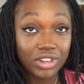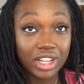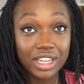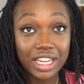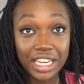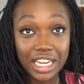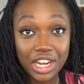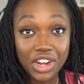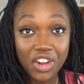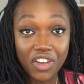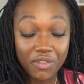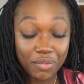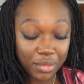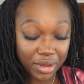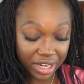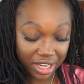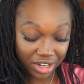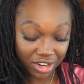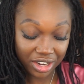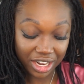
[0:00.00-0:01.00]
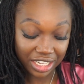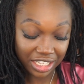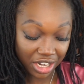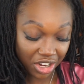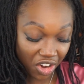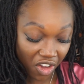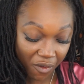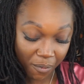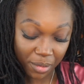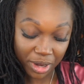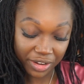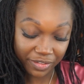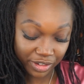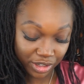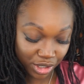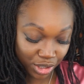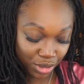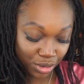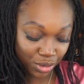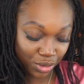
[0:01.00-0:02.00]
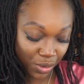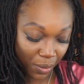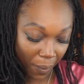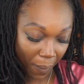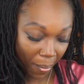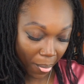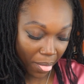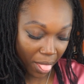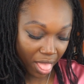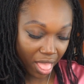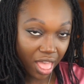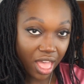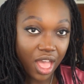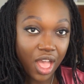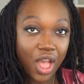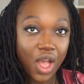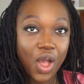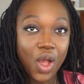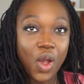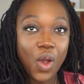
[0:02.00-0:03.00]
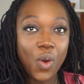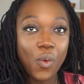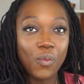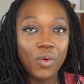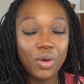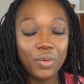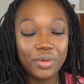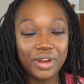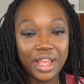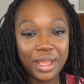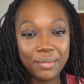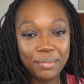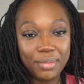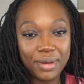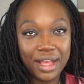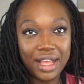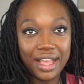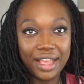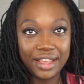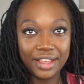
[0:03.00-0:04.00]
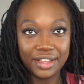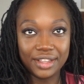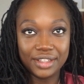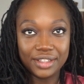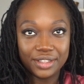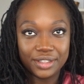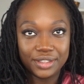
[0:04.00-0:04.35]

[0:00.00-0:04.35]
That's enough money, you know, that's enough money for true. What would I buy?